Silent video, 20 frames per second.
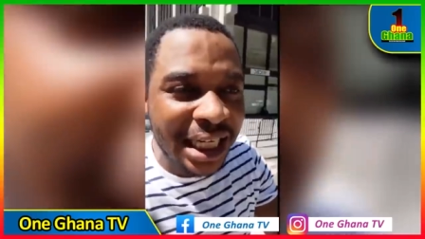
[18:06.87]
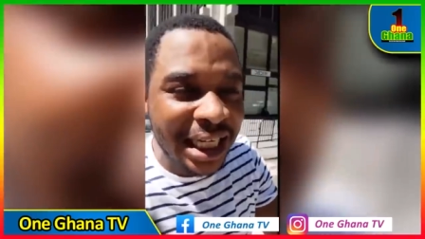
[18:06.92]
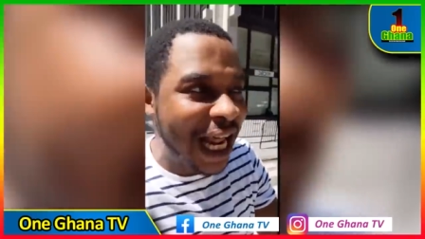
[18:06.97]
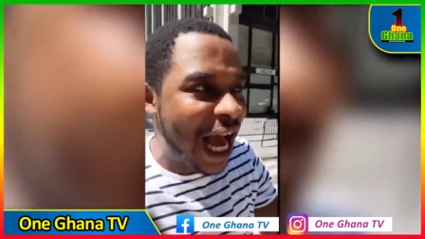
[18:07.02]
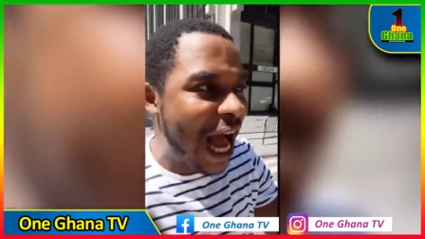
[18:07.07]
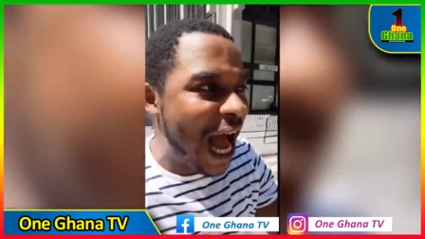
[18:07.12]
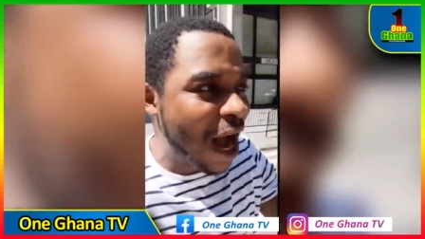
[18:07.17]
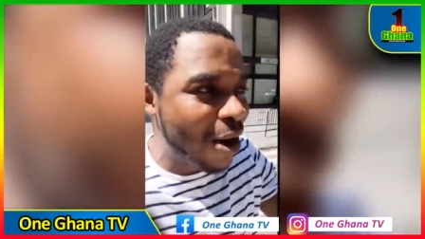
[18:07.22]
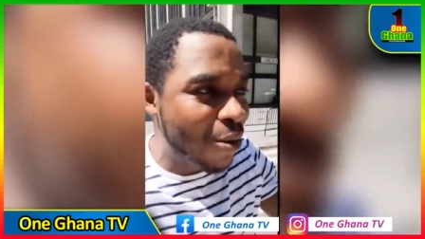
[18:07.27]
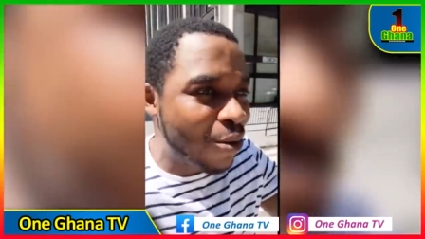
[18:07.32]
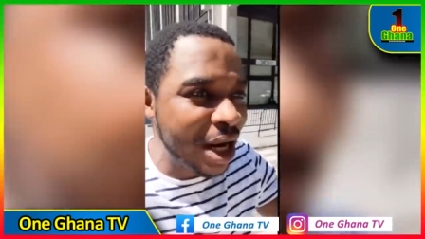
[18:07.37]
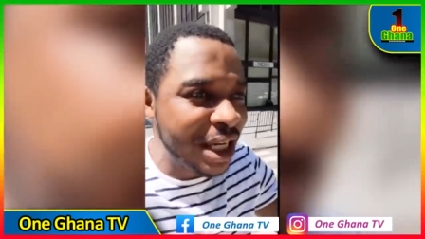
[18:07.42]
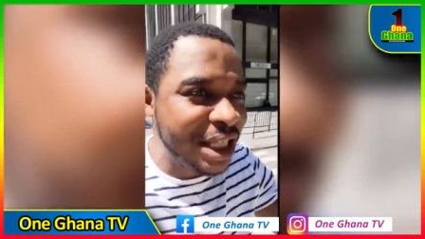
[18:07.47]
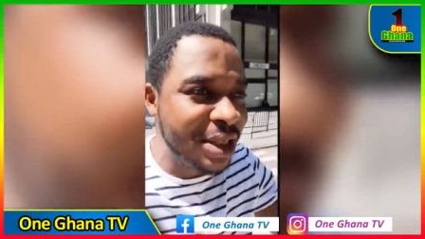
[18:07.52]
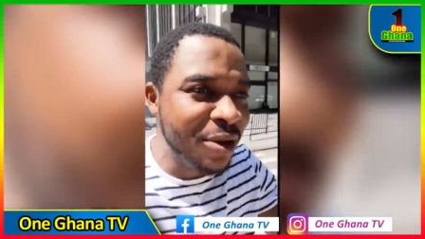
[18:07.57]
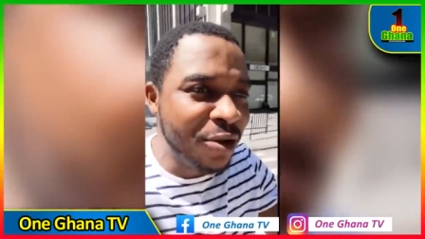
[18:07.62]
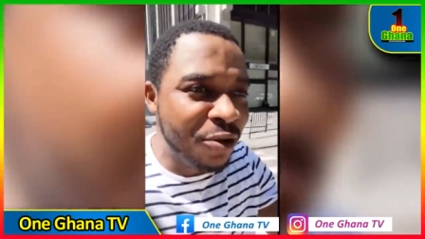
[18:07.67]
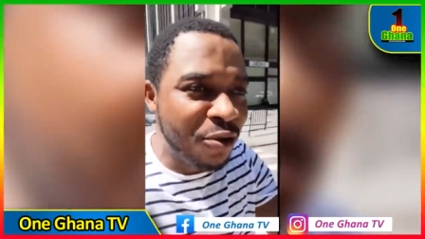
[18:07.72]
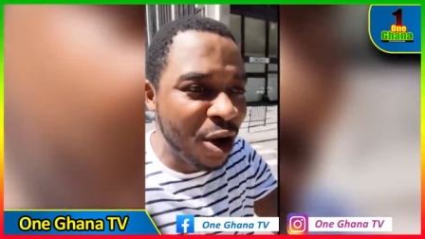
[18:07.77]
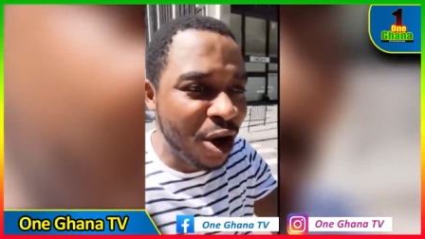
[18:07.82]
now acquire
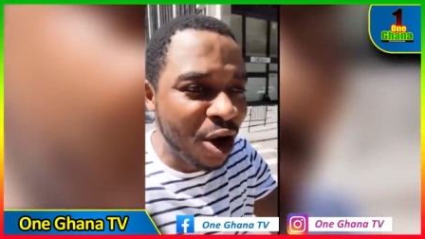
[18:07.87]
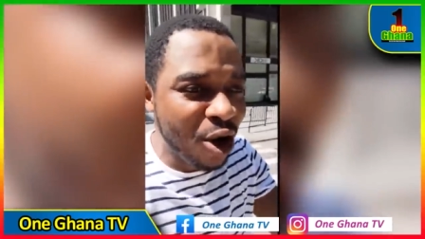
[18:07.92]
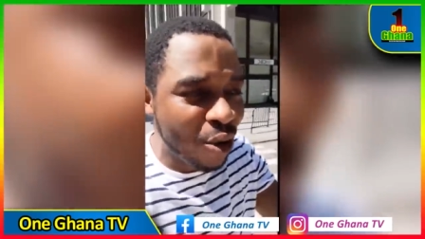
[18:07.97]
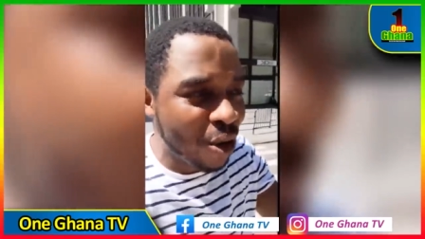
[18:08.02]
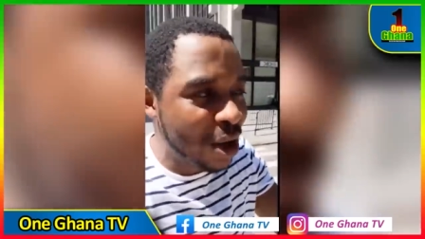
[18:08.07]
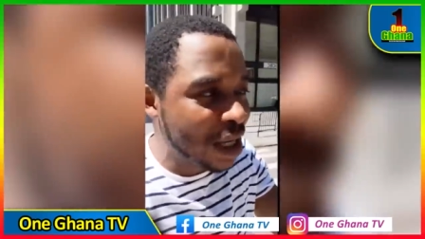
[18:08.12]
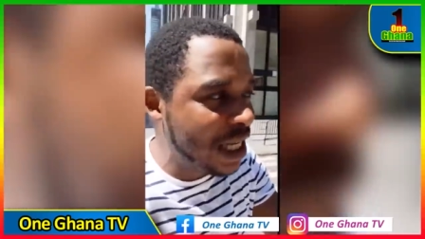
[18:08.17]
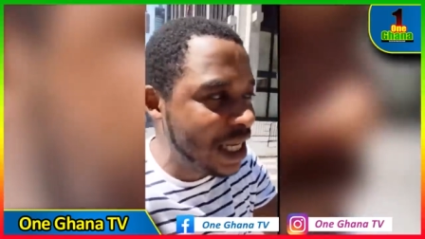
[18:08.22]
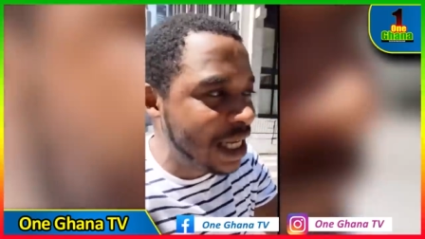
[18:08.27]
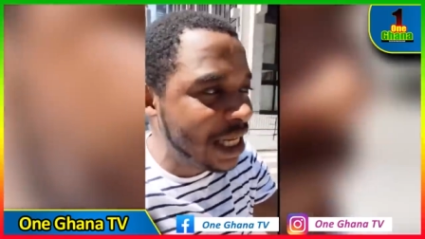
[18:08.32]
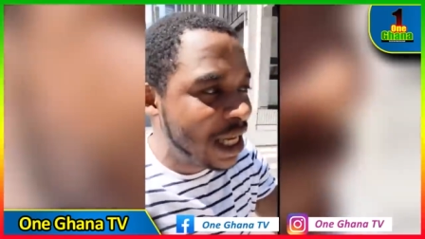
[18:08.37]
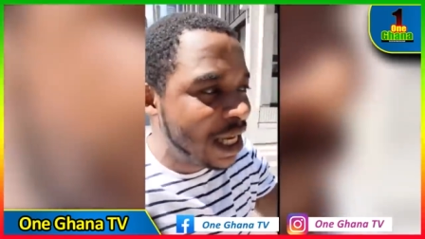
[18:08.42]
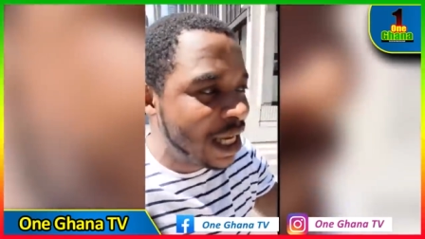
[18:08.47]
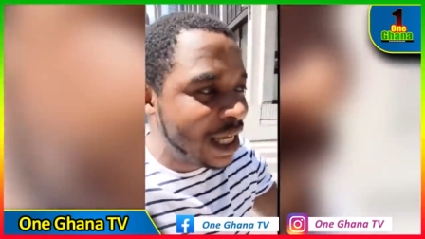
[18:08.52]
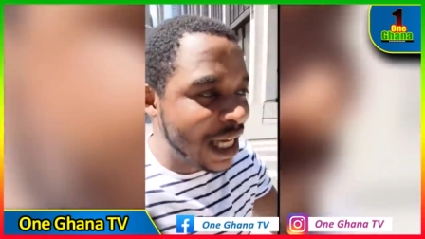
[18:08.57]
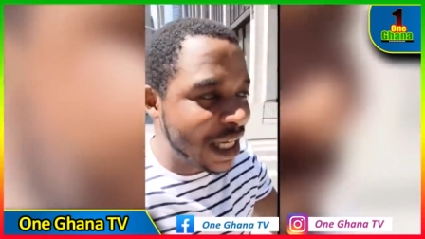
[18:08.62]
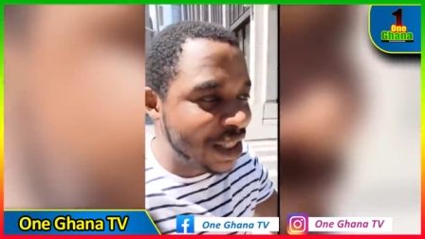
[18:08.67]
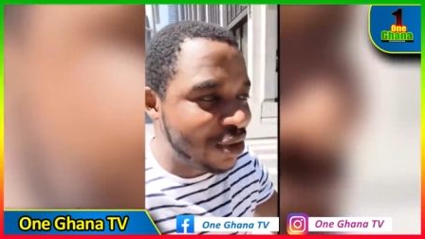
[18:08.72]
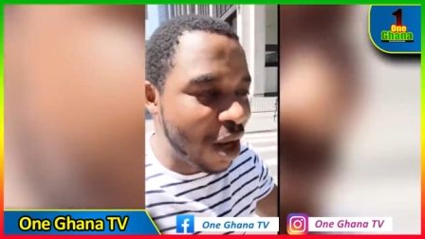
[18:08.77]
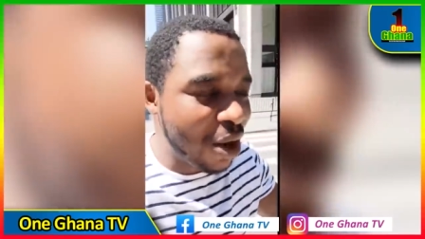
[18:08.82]
Jimmy for your body.
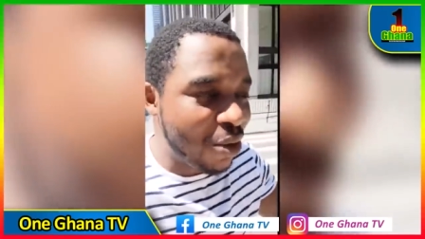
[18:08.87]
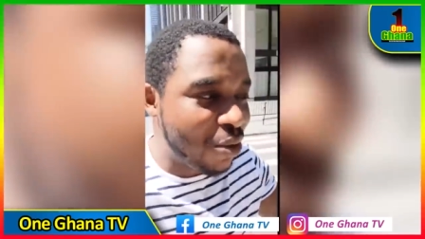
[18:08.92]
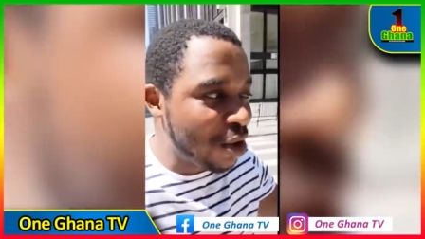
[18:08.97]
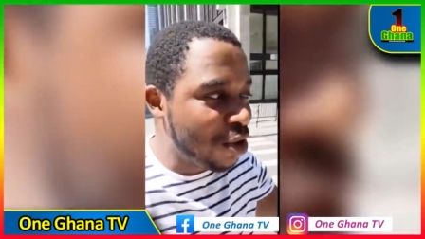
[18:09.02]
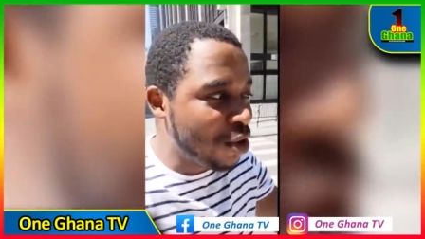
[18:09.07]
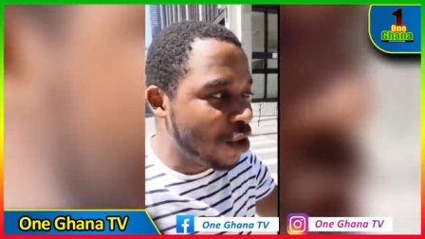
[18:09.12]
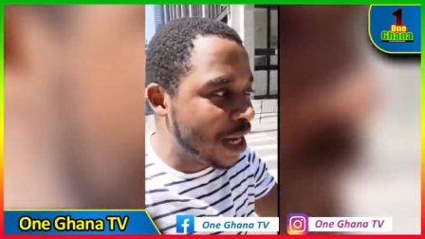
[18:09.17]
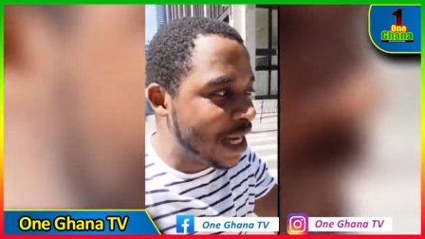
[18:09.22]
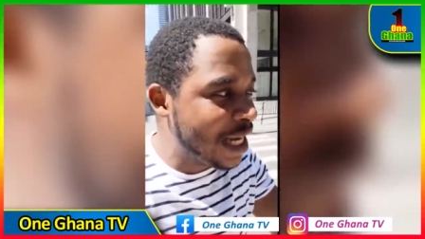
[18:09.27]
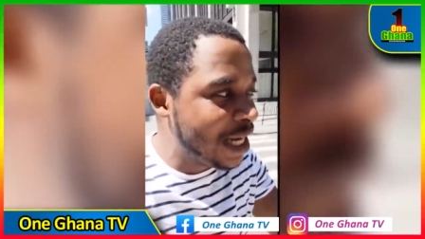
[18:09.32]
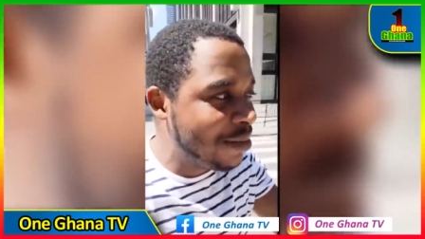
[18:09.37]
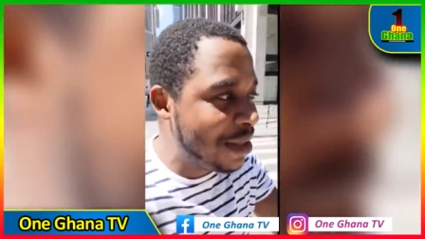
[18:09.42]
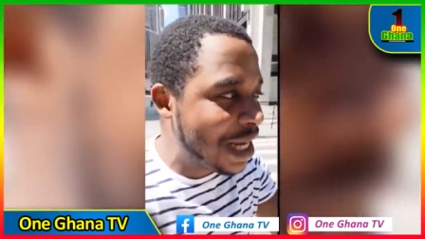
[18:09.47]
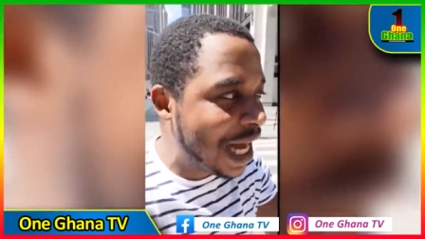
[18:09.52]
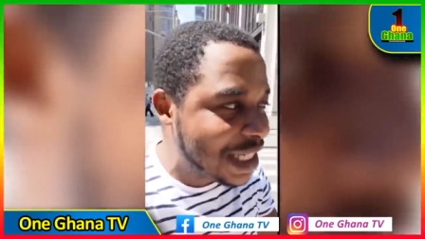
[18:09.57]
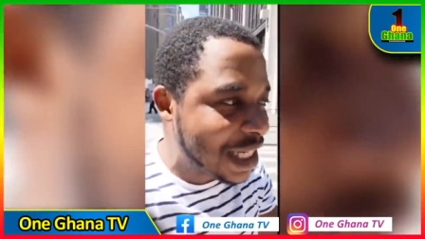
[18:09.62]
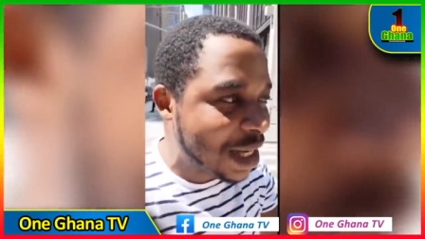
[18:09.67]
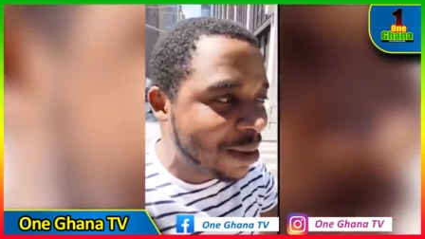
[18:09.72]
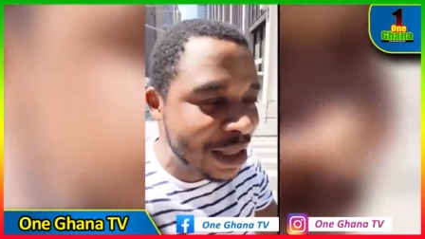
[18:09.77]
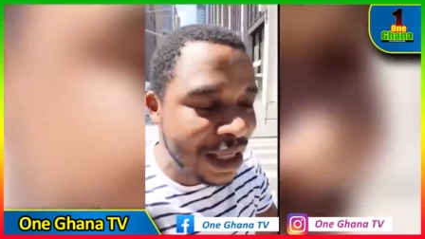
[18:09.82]
Yes, you are for your
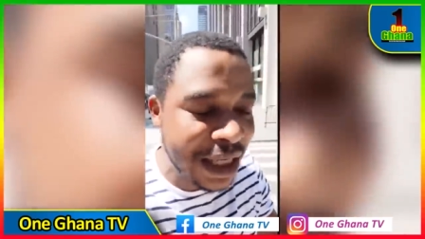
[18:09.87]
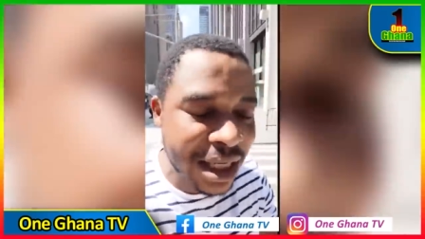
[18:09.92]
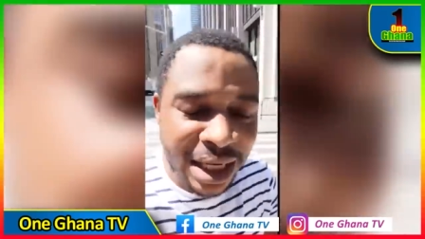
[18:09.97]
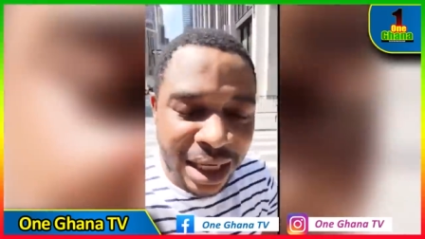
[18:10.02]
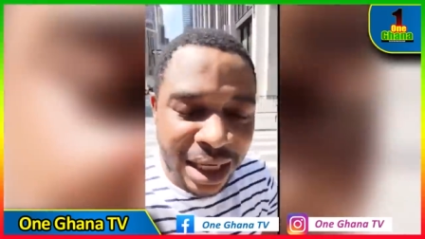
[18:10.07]
Hinibiatami.